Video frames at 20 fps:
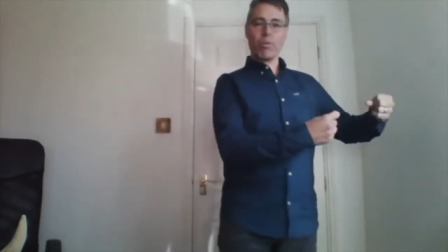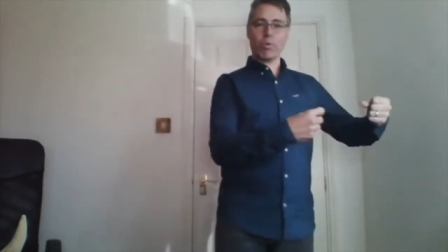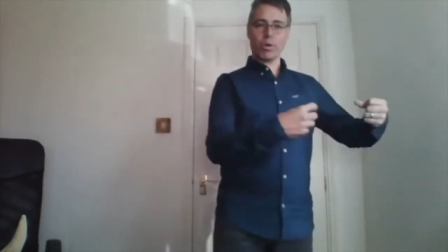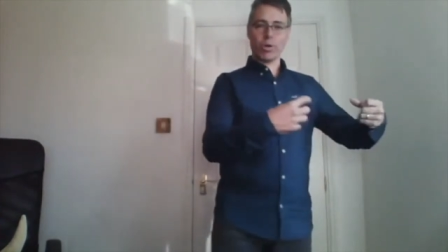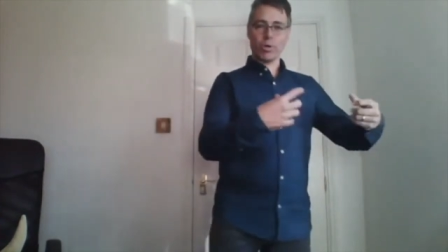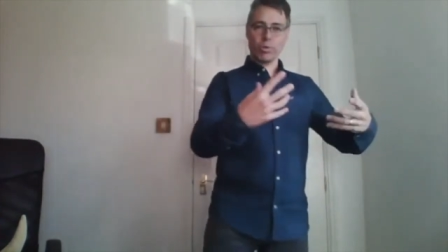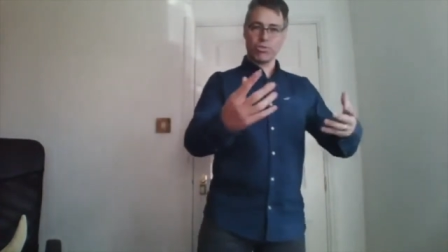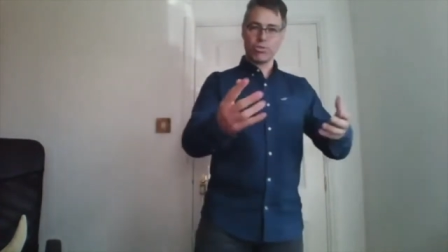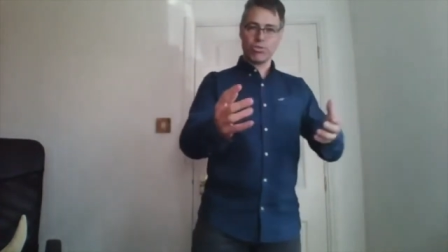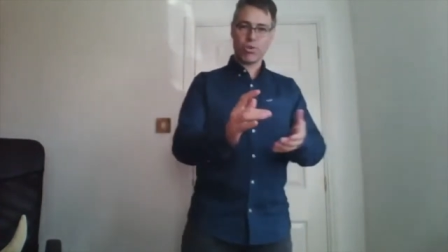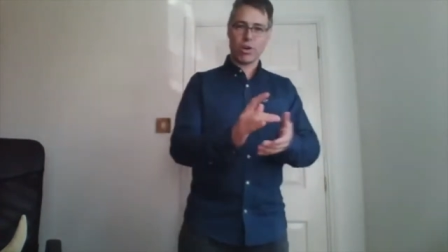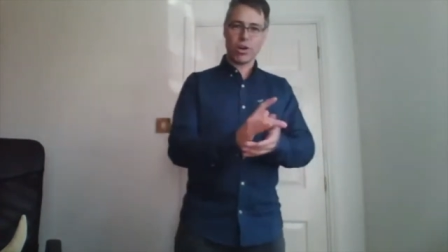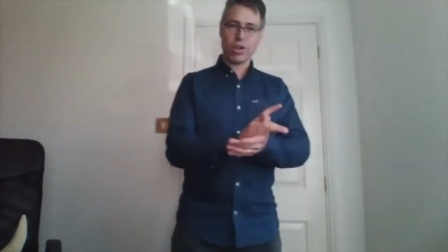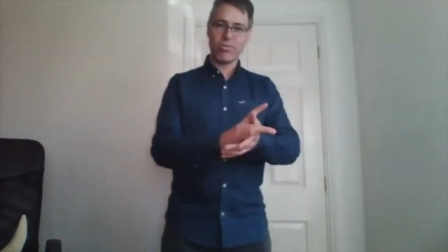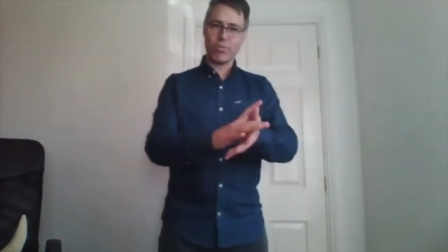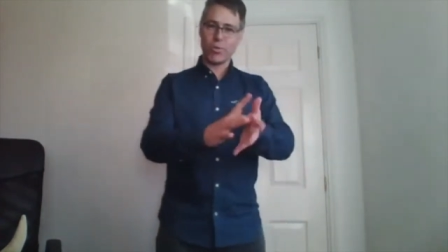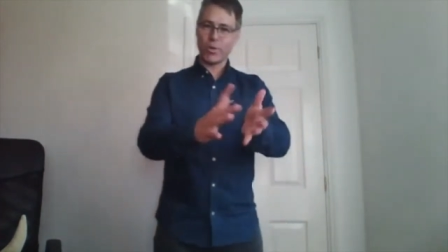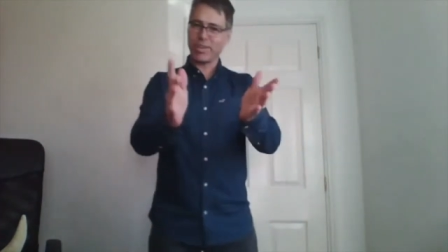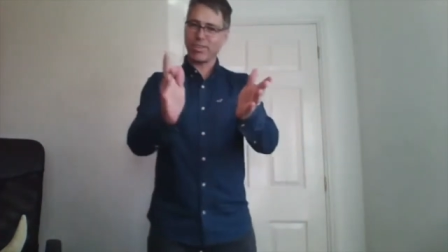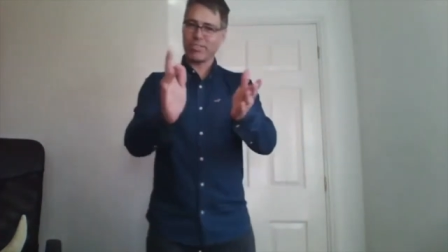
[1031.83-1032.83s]
What you want to try and
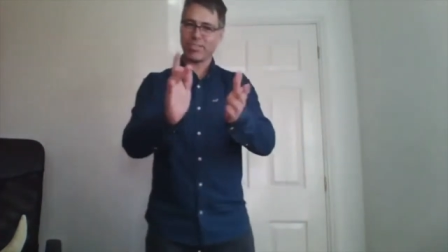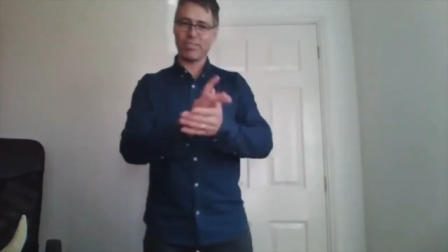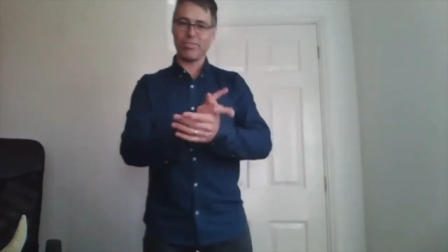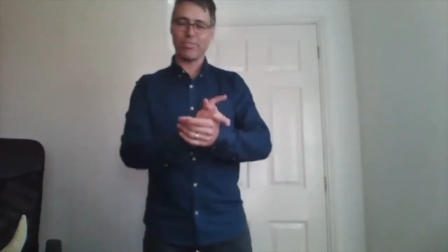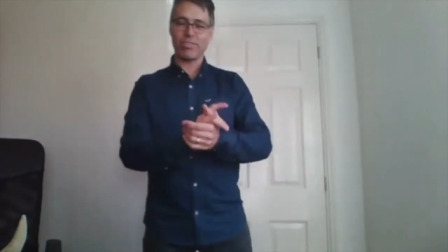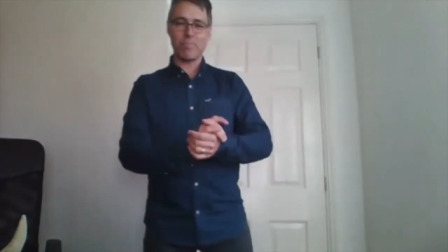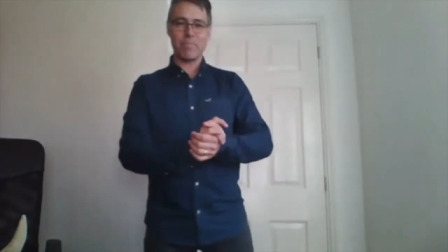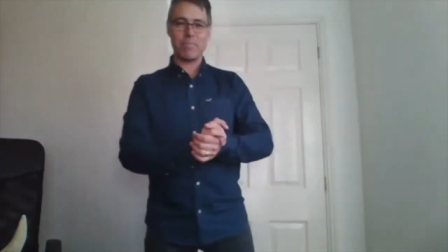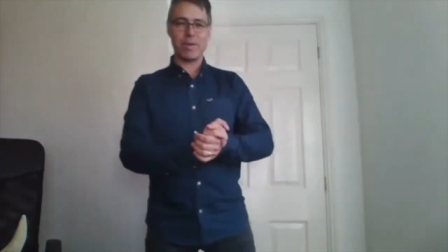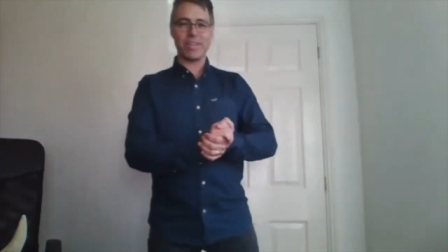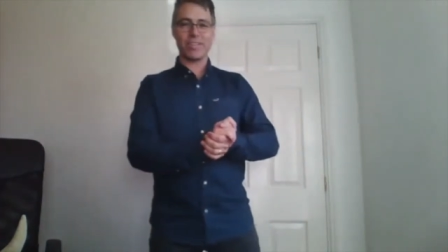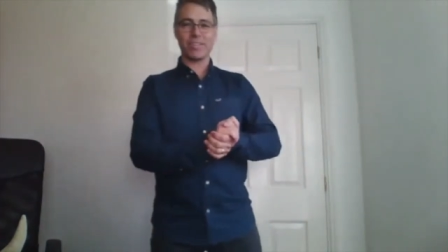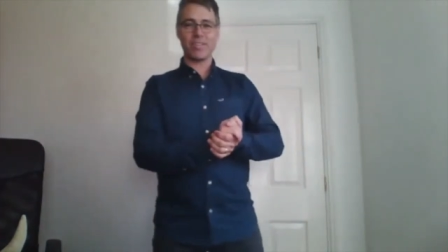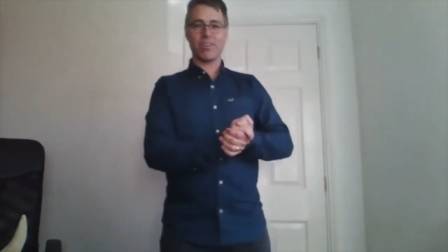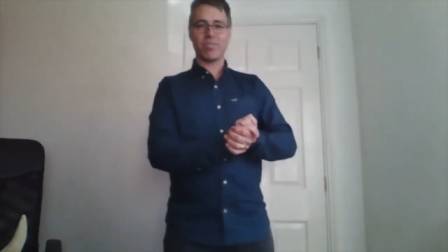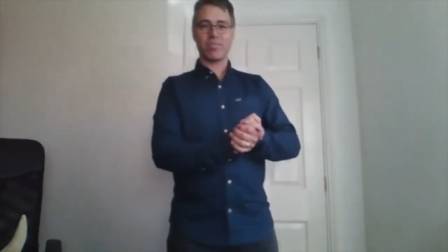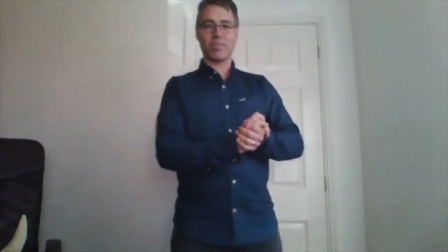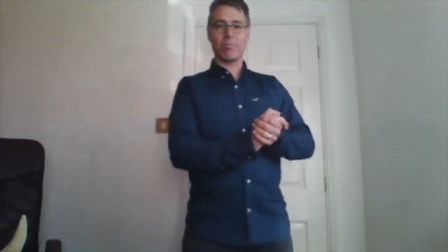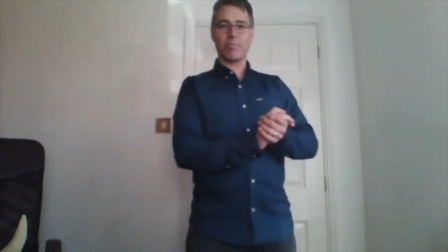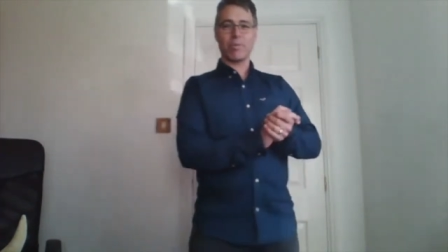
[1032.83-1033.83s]
avoid, as I've said many
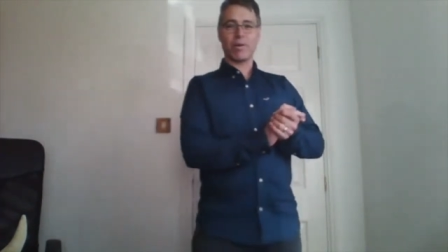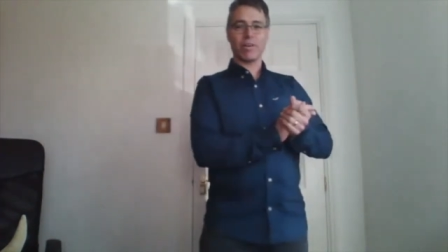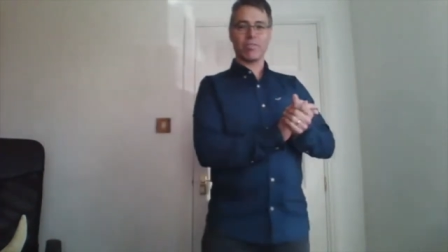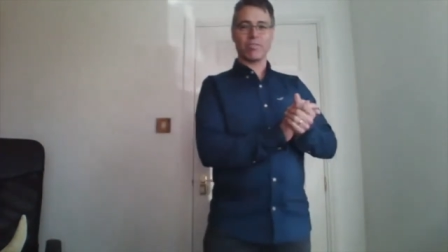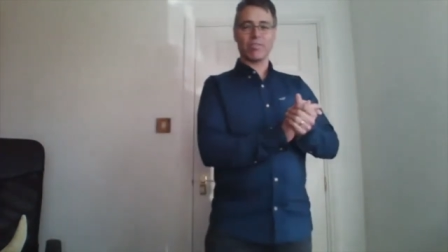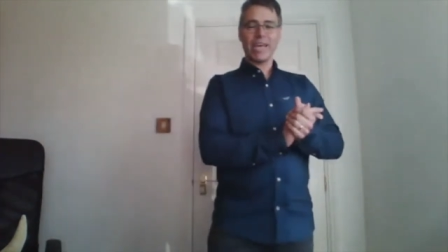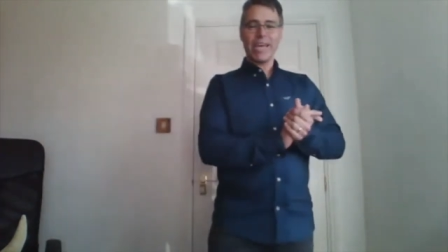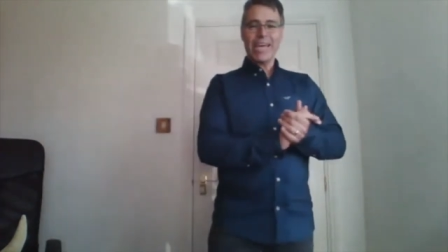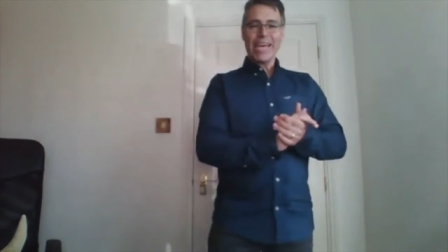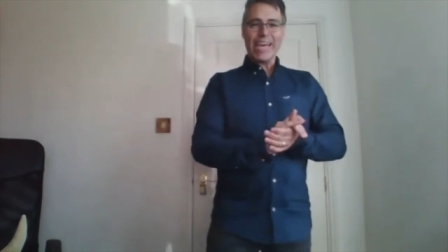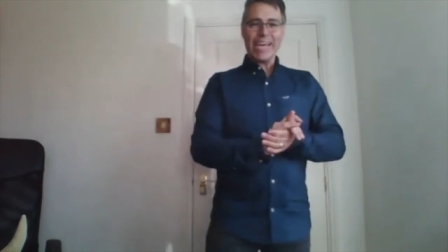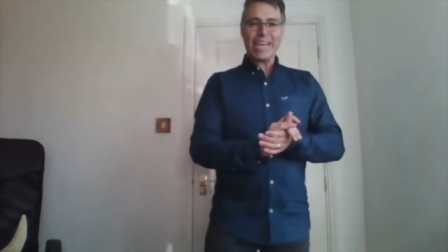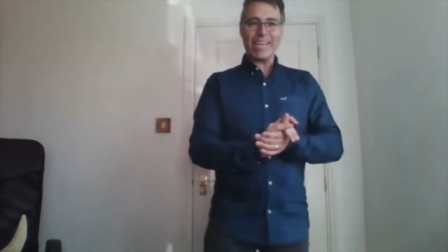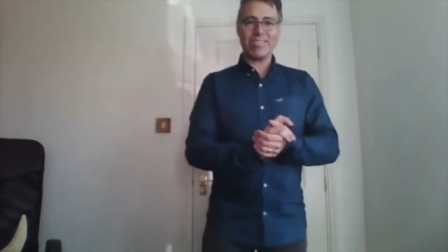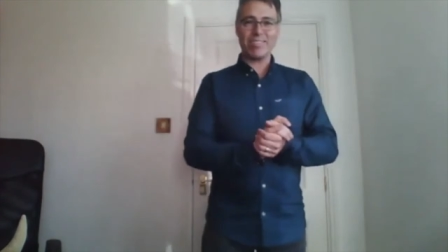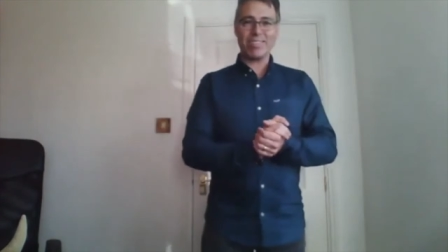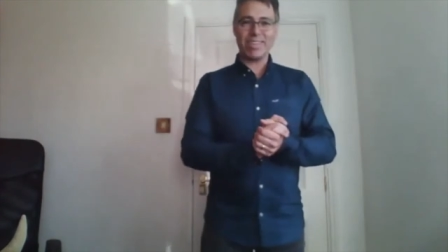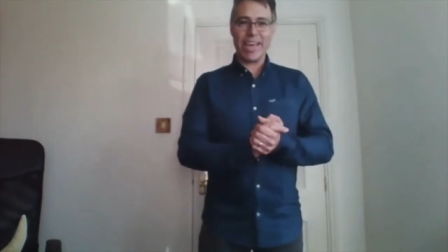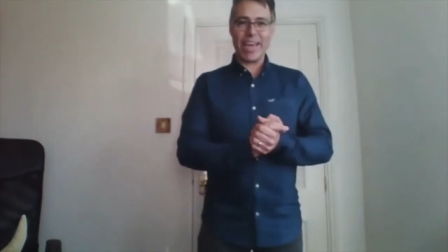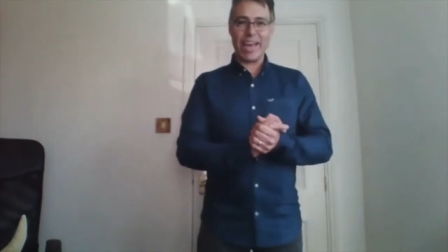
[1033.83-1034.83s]
times in the past, is
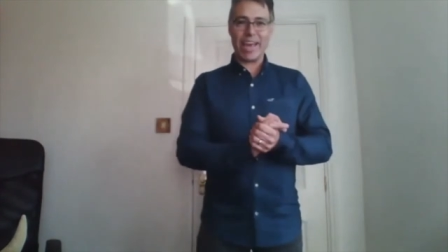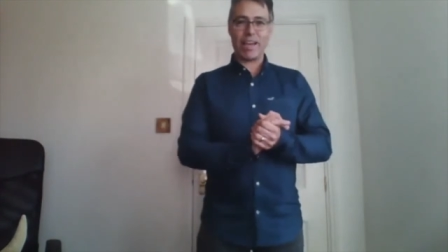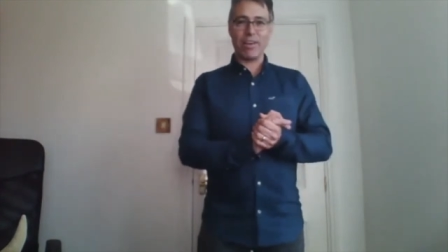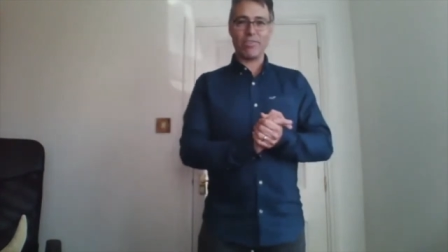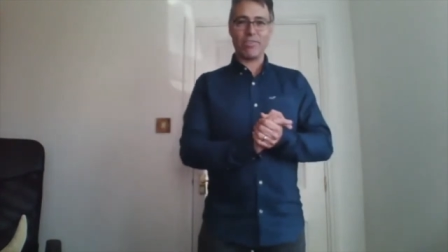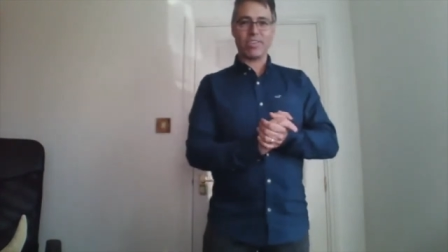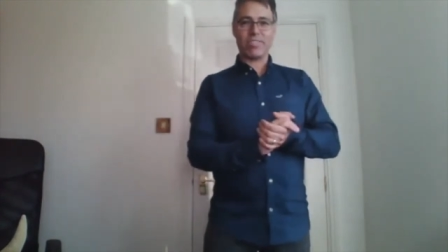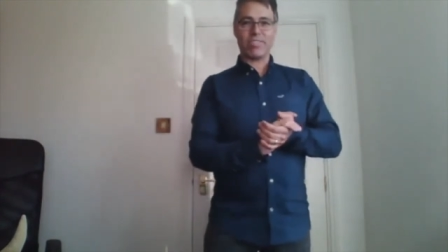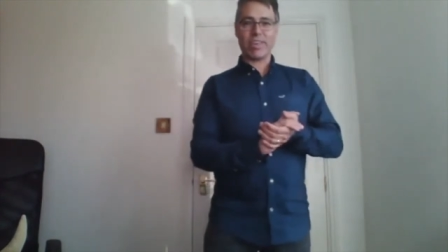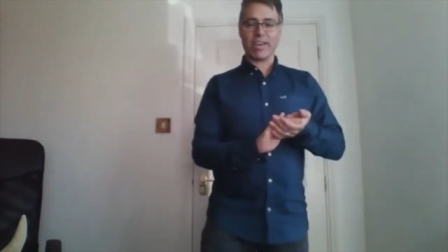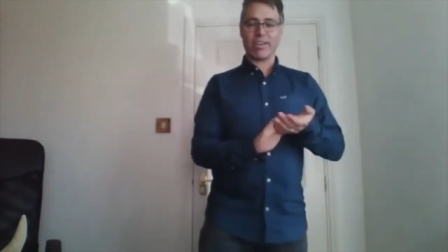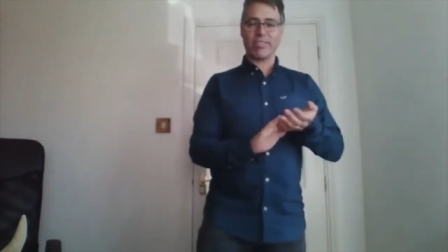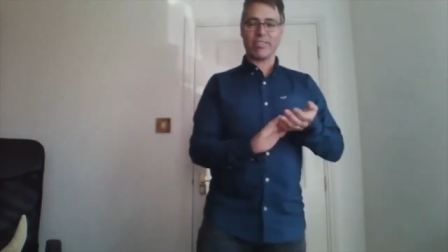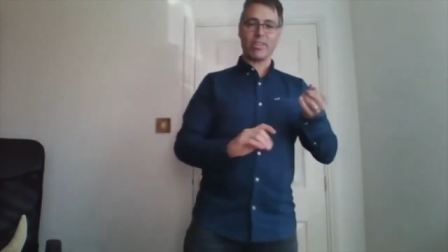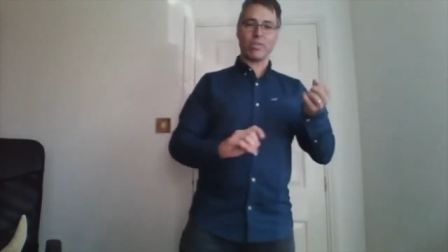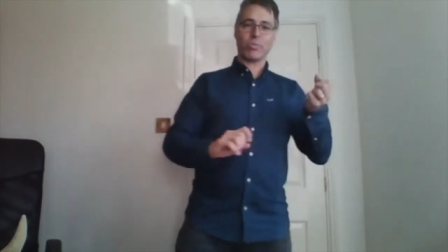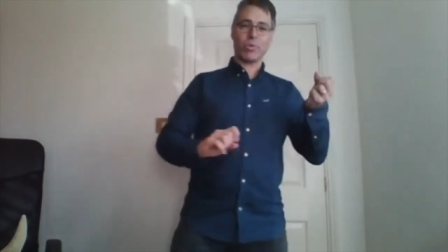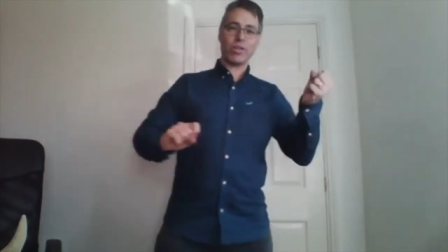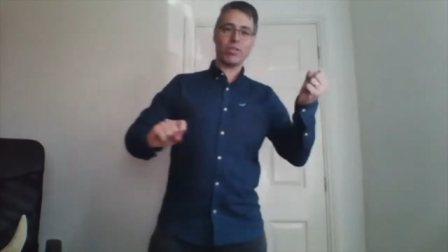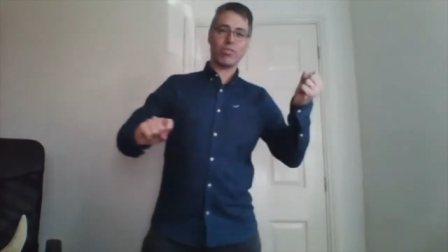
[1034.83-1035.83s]
the Elvis exit where you